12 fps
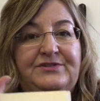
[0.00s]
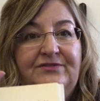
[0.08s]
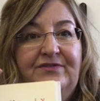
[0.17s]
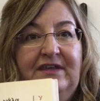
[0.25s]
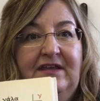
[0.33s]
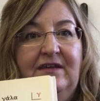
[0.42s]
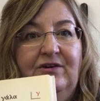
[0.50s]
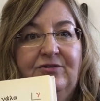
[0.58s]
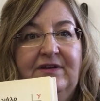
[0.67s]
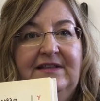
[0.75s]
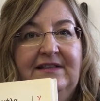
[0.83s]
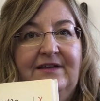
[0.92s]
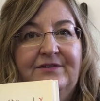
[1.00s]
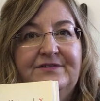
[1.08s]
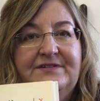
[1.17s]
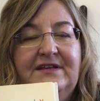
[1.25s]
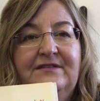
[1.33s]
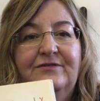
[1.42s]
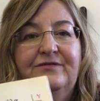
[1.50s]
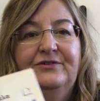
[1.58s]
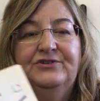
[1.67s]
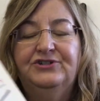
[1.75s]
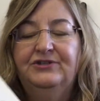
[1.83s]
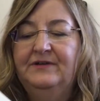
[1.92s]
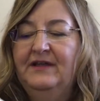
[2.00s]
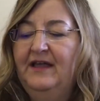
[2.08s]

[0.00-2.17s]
to the Greek letters in the future.